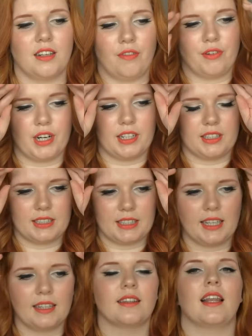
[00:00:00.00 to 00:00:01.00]
a difference
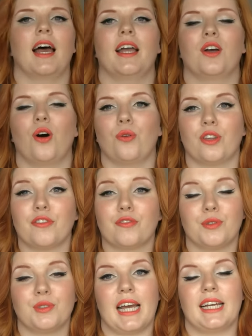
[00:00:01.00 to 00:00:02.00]
in like only a
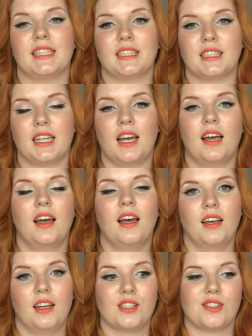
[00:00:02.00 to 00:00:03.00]
few days.
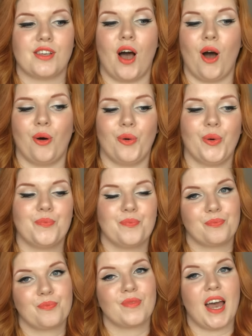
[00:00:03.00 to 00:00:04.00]
So
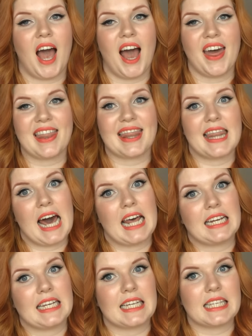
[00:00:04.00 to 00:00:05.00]

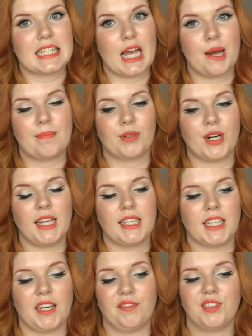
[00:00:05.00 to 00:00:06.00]
that is
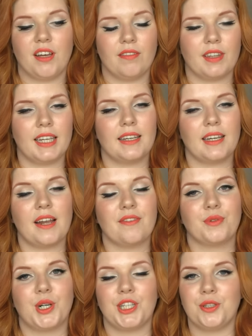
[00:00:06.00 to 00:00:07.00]
impressive. You definitely
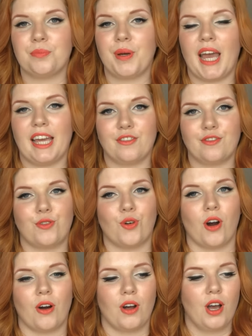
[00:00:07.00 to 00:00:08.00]
get what you pay
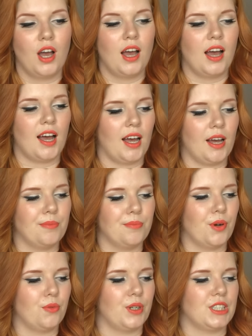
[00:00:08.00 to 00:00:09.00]
for,
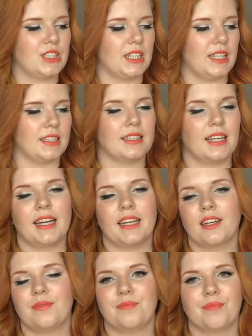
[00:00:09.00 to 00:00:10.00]
which is
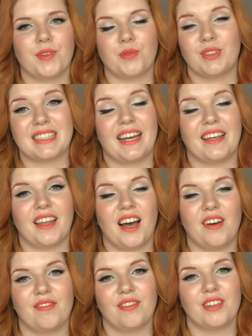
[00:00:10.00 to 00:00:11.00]
like the reason I
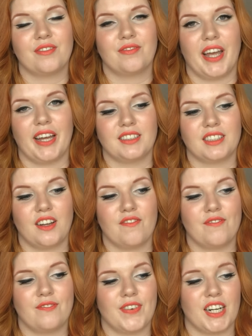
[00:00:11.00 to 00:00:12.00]
love
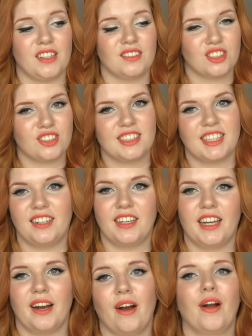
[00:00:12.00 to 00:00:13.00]
fancy brands of
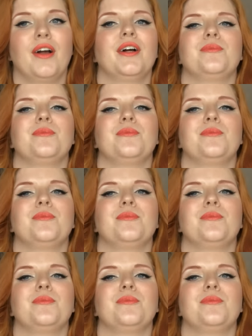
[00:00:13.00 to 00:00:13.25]
skincare.